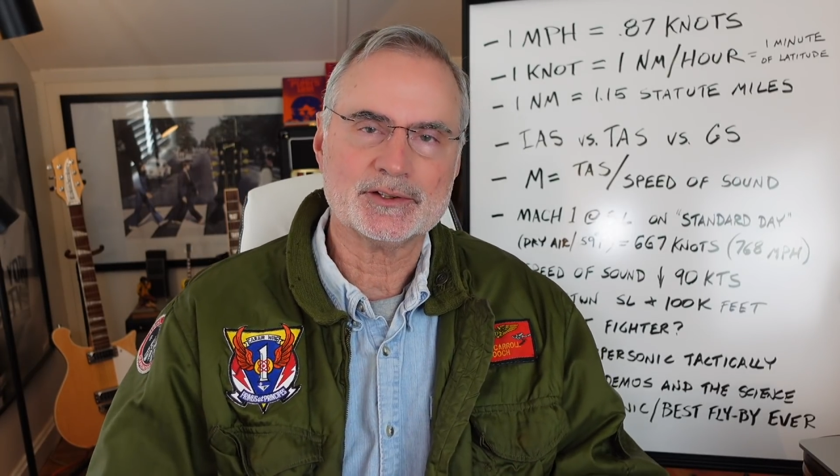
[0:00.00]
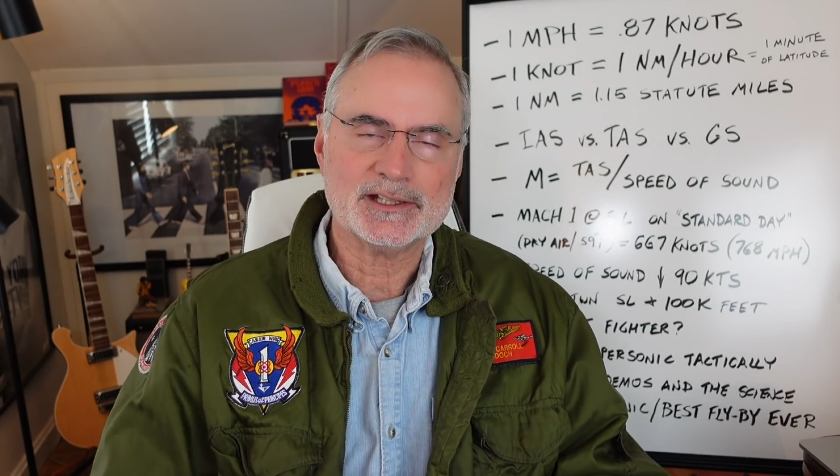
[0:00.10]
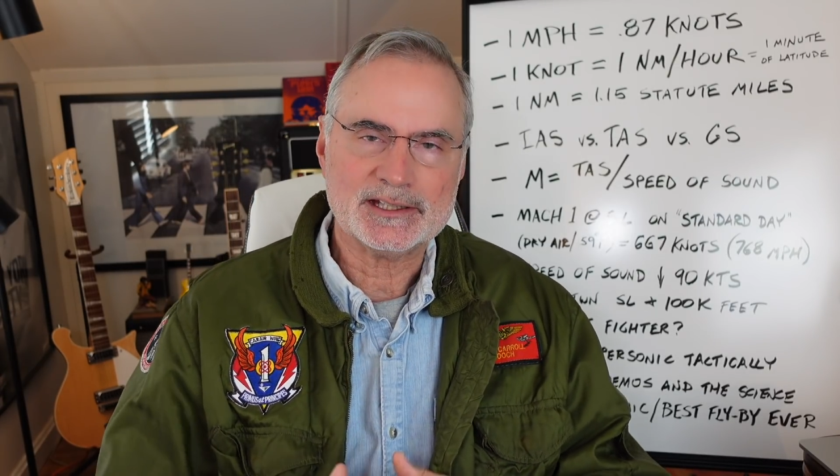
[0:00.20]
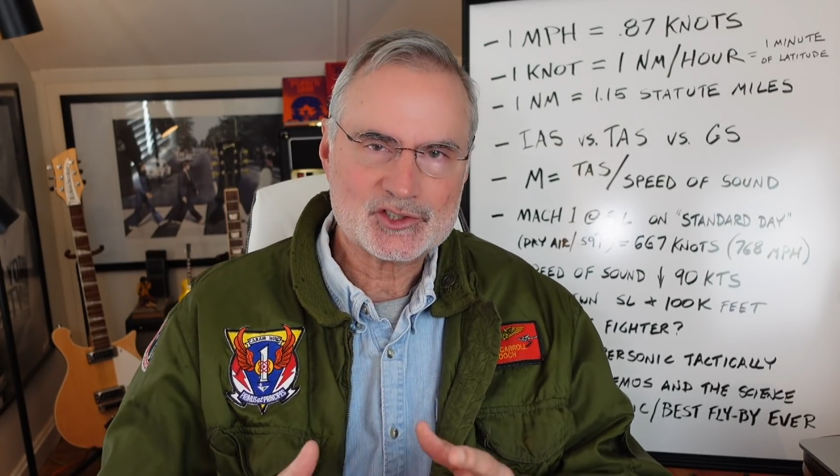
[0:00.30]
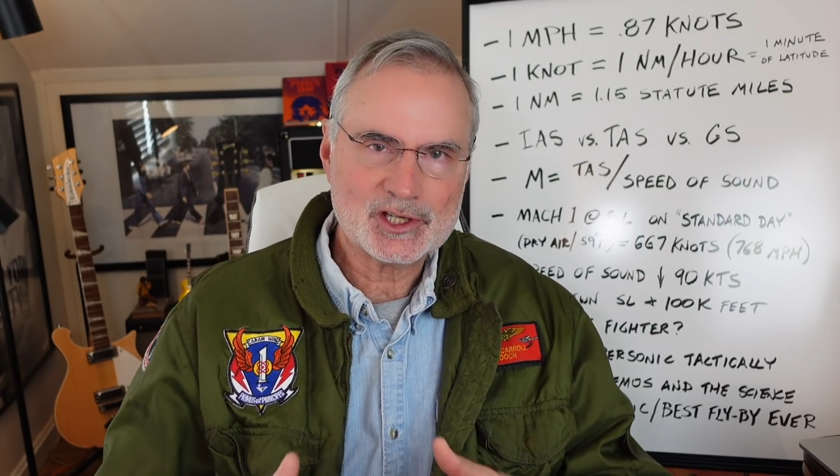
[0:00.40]
and
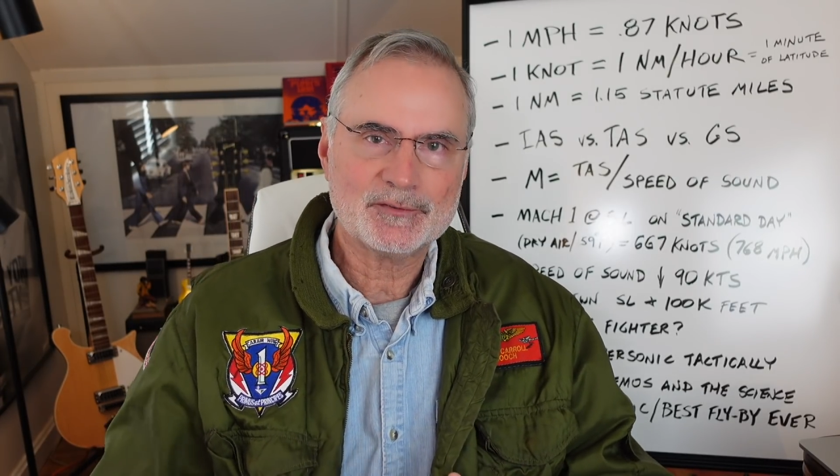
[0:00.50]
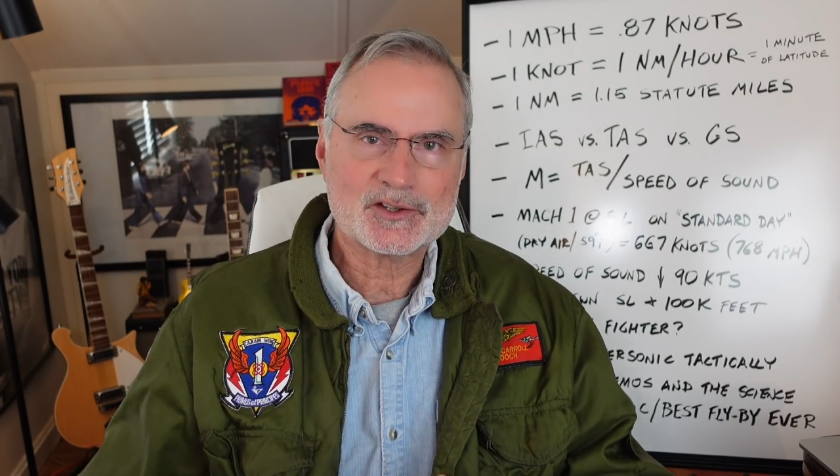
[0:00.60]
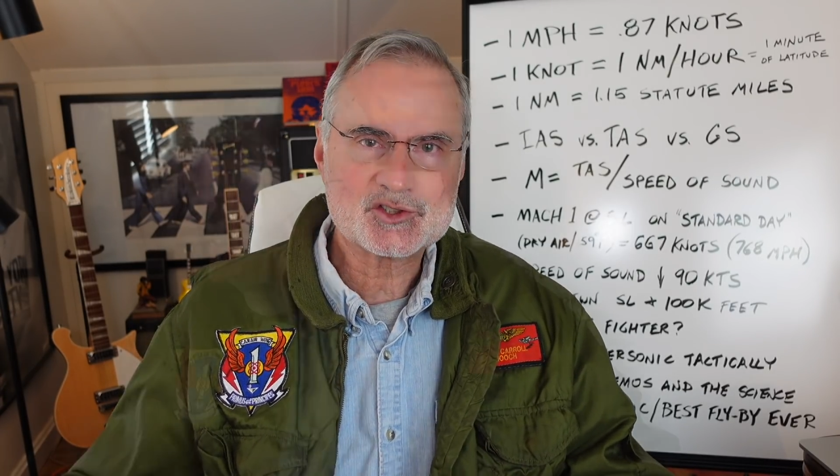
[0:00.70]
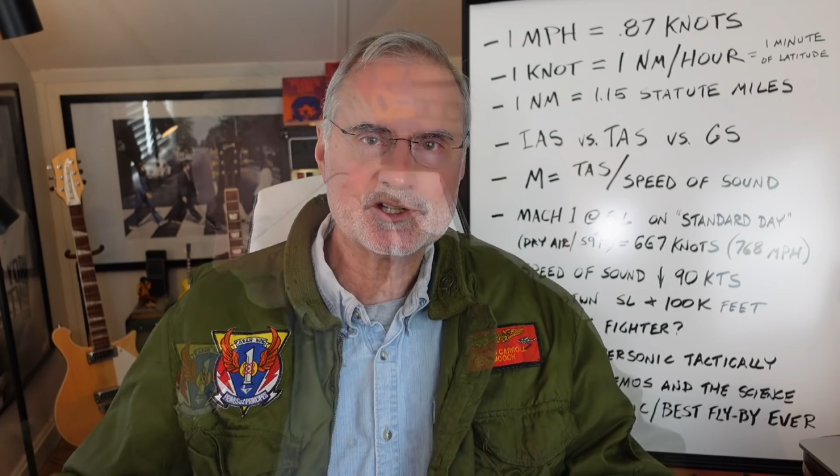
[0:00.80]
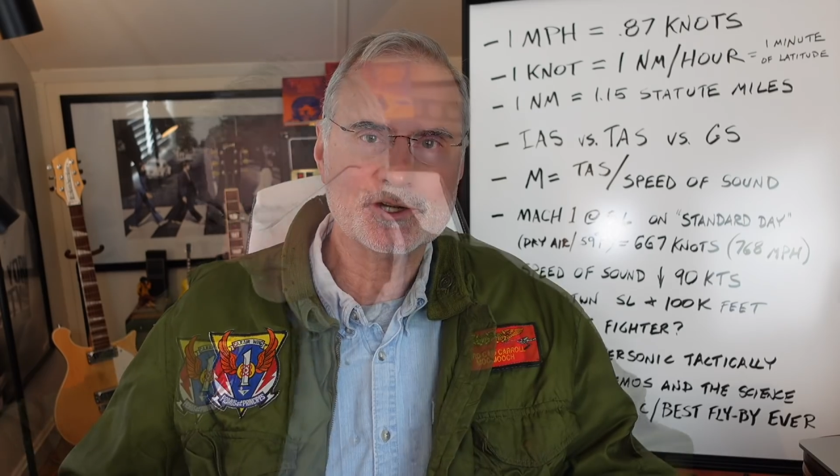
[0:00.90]
the chief
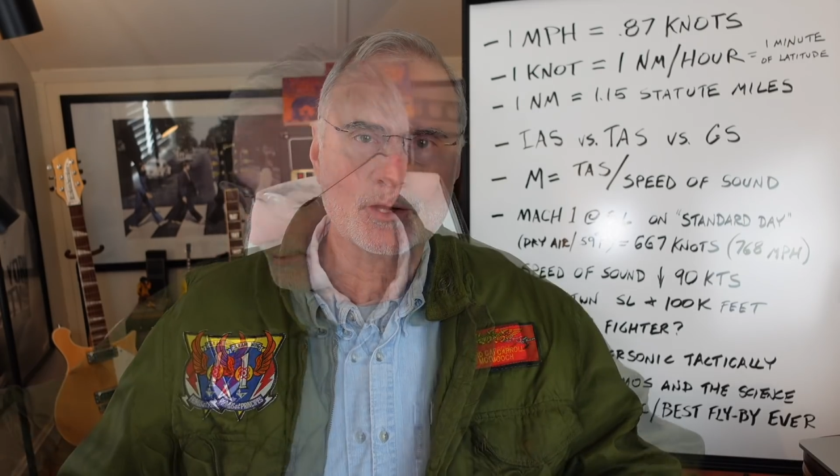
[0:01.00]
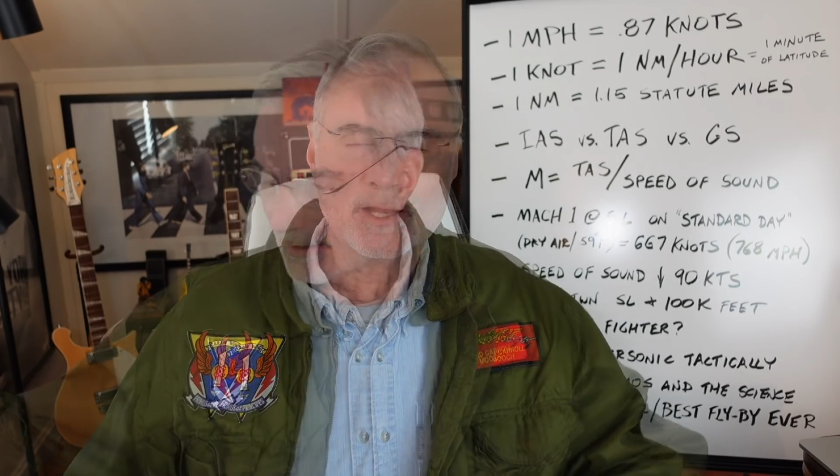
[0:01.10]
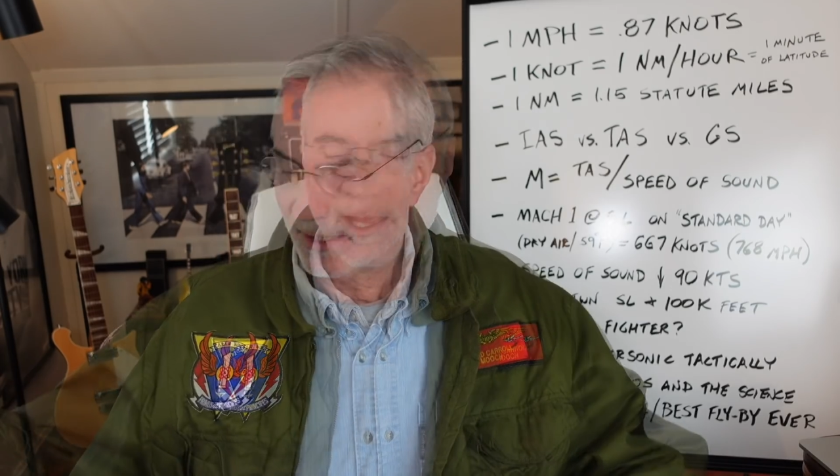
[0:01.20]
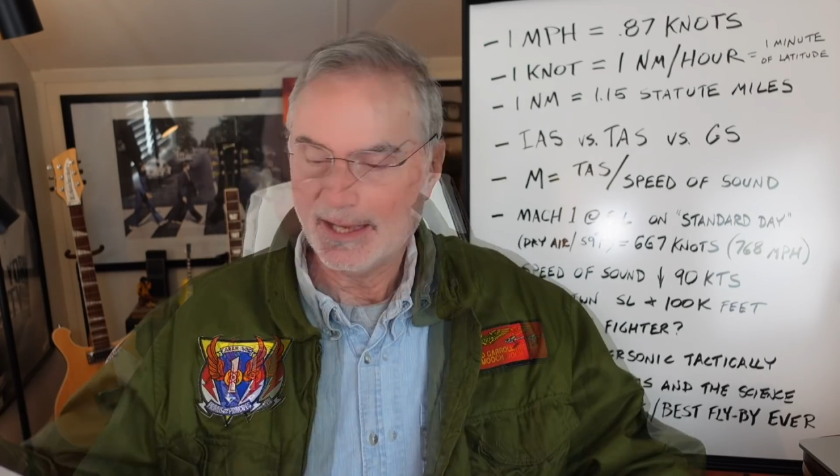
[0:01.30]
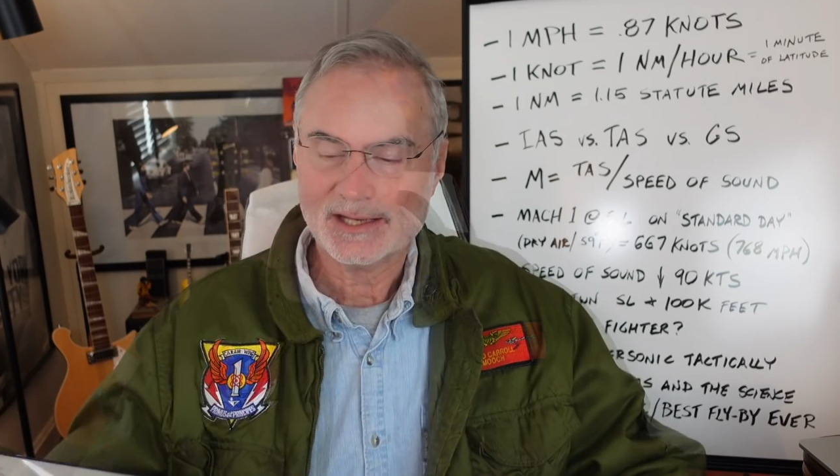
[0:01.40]
engineer
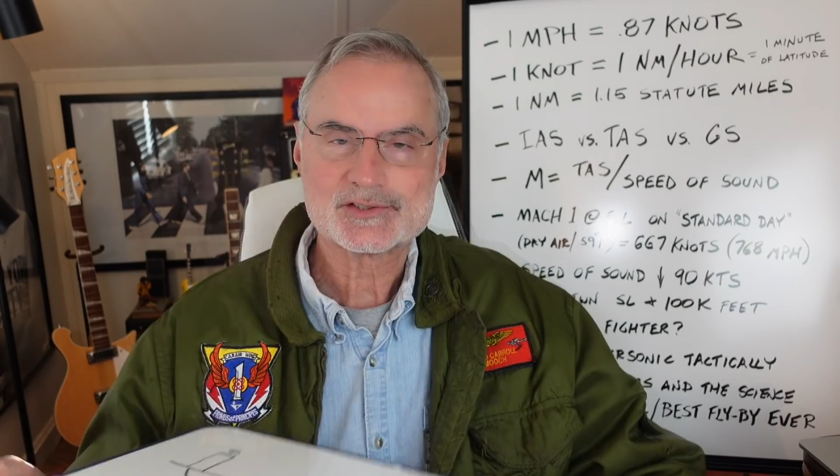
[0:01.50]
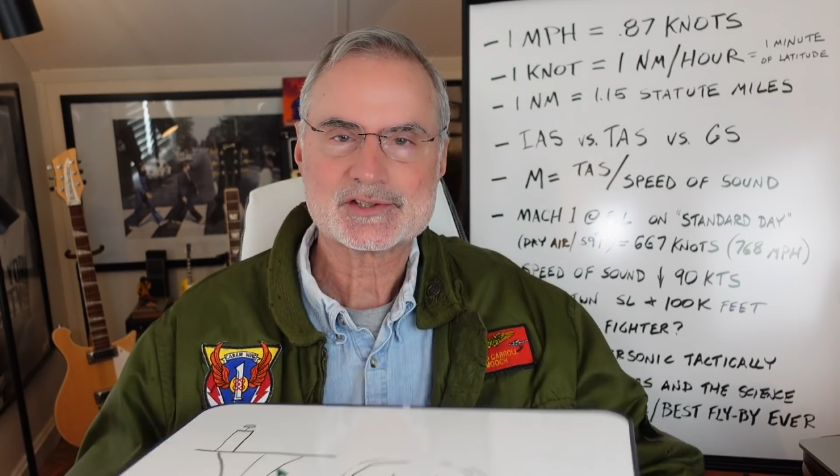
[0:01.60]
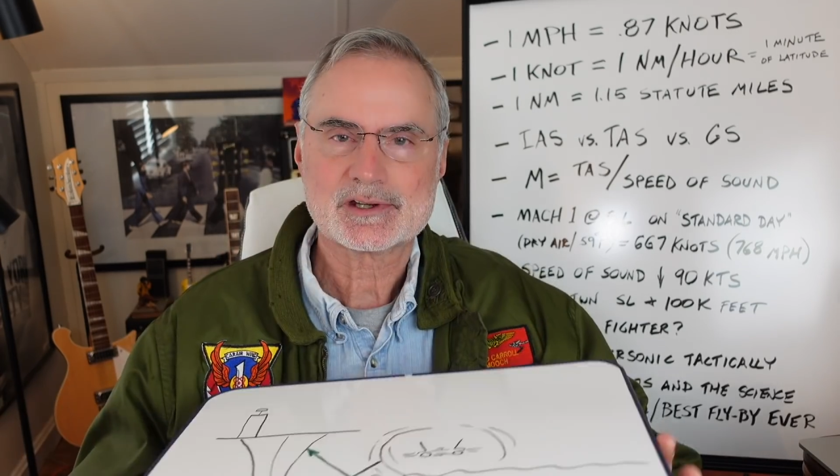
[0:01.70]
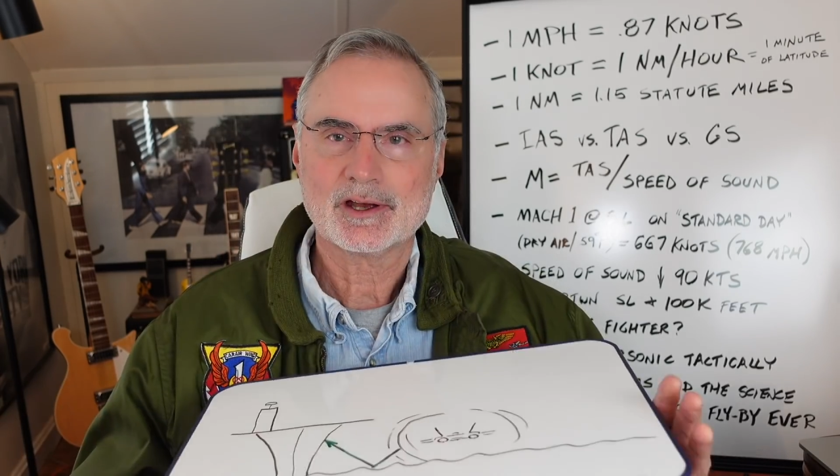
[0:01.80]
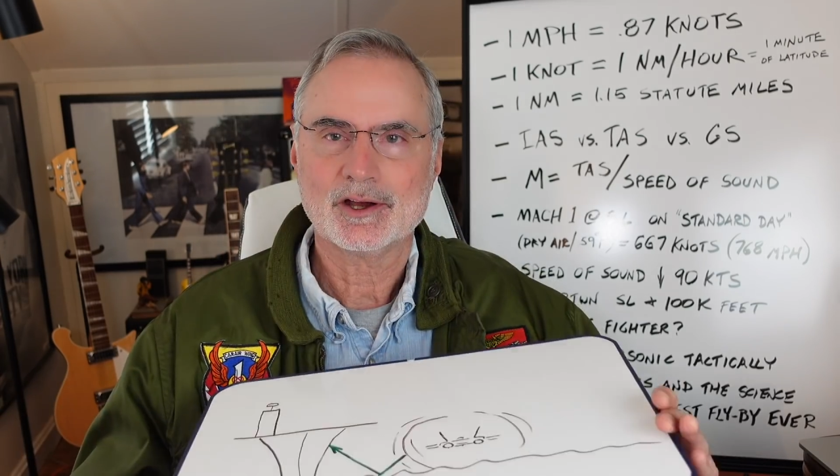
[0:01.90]

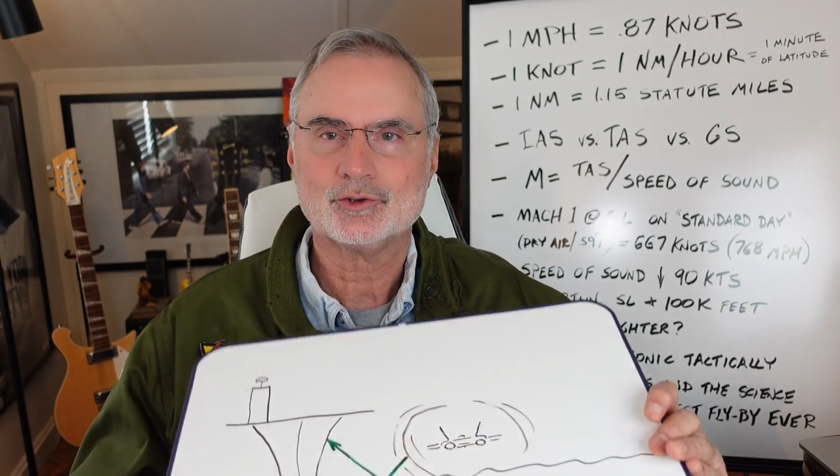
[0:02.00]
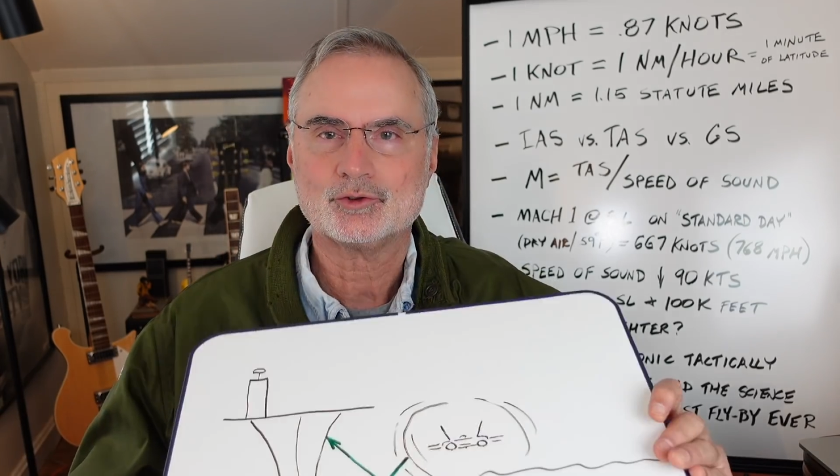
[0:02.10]
has a